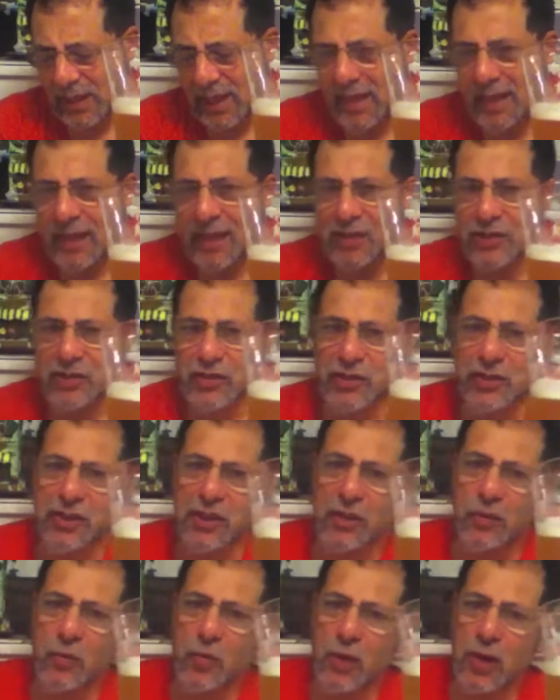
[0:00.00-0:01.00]
And I can
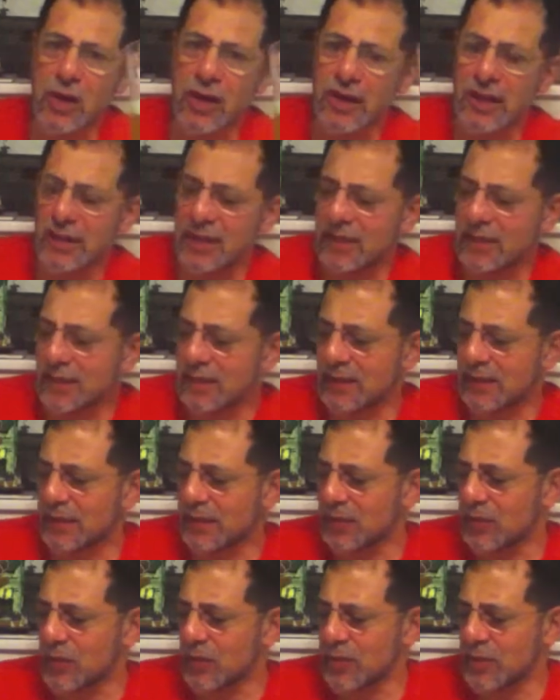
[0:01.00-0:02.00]
see why
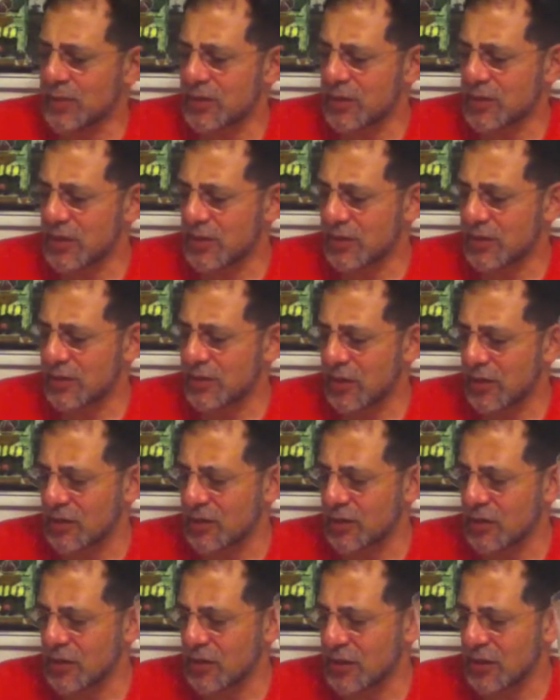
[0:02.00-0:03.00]
Urban
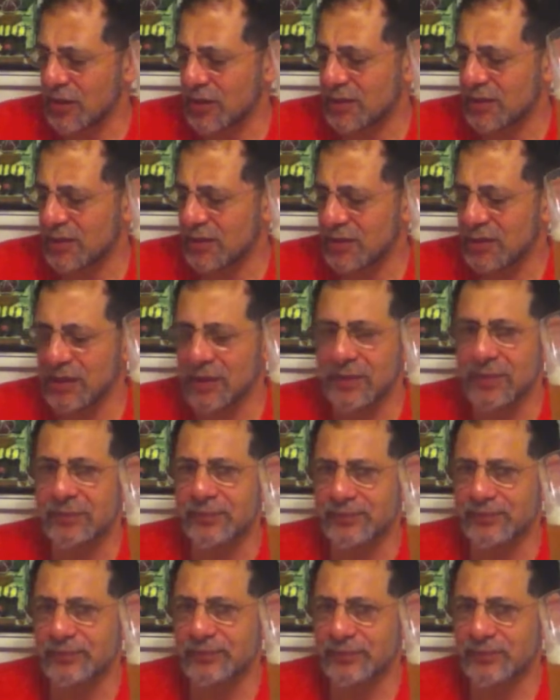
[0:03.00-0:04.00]
Chestnut got
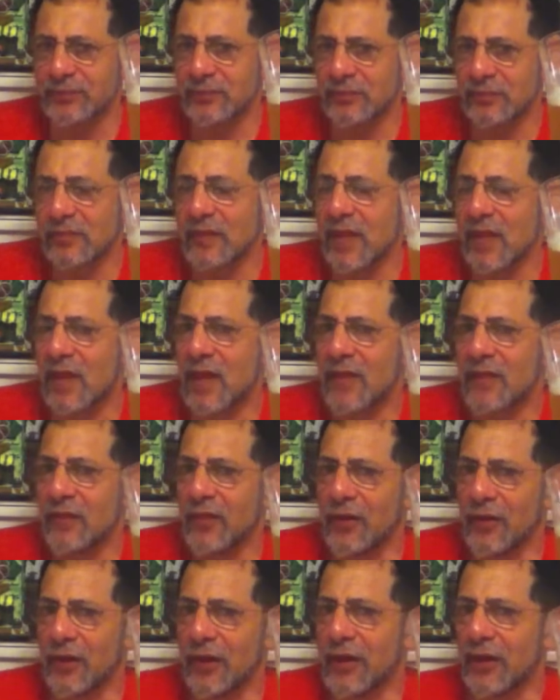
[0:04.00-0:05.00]

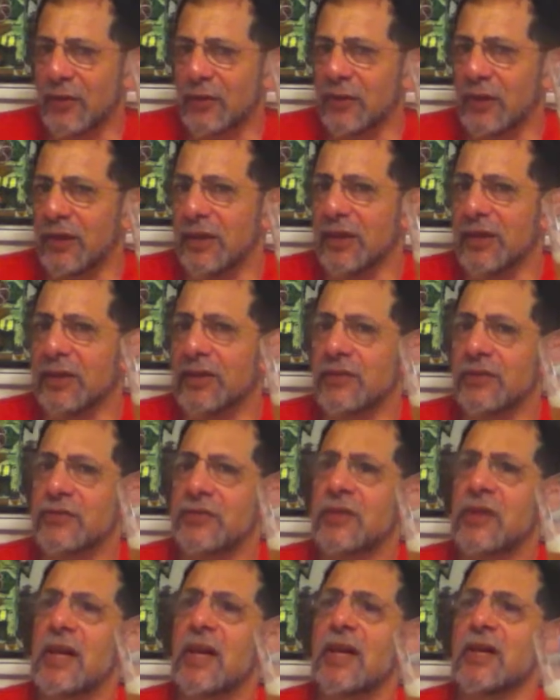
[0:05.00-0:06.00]
very high
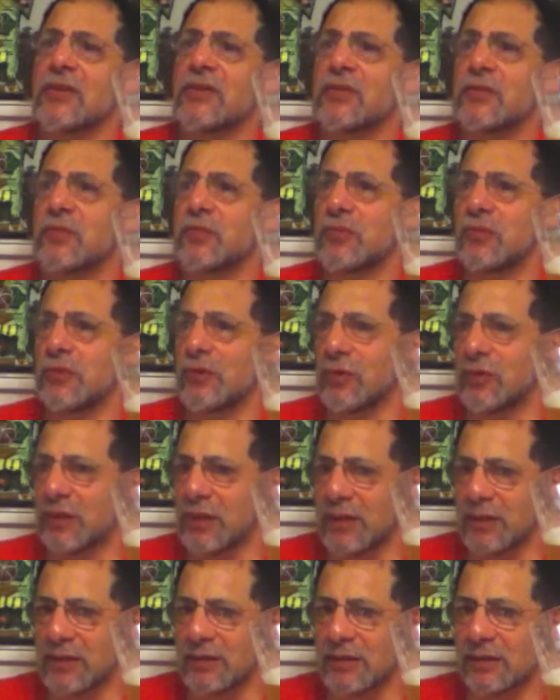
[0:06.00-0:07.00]
ratings as a
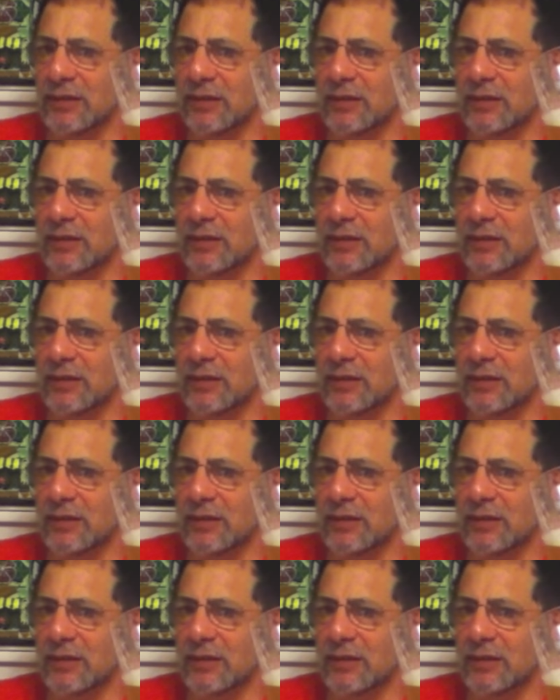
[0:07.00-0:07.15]
brewery.